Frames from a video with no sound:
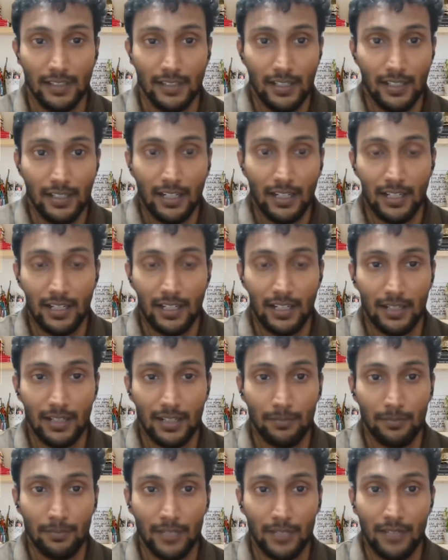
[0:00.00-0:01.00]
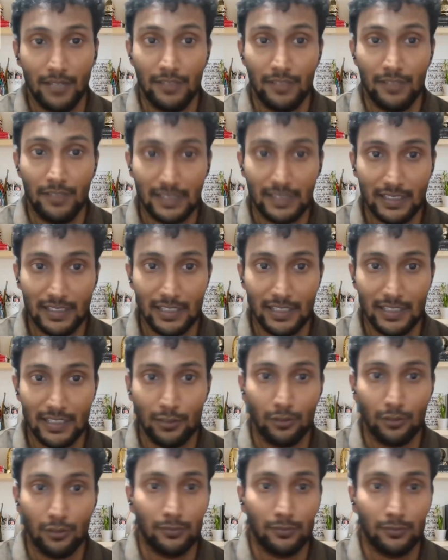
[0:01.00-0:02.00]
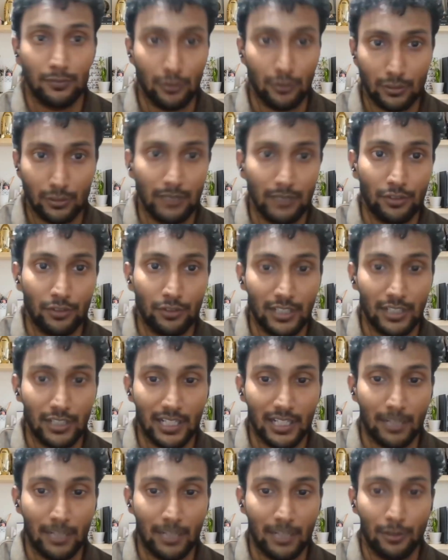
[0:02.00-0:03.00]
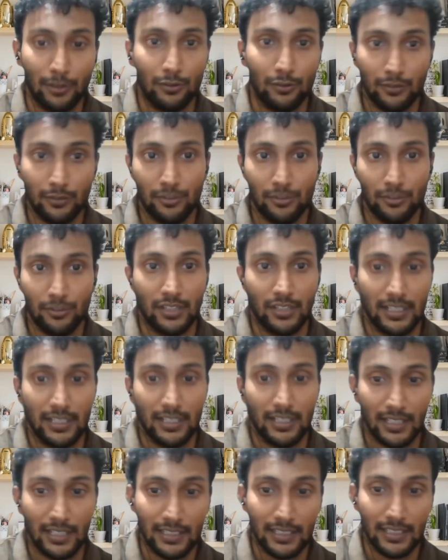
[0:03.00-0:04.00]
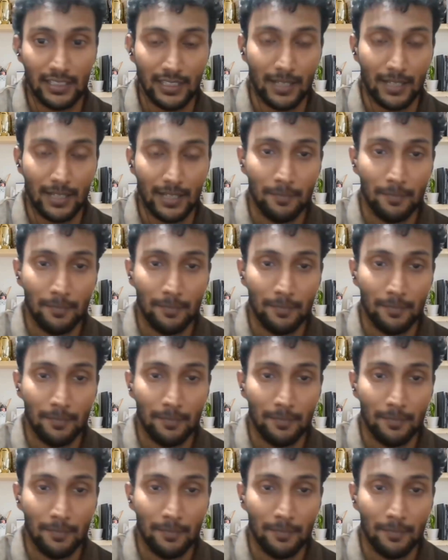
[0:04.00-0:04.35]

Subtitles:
and facilitate growth not only for Sri Lanka but also for China, India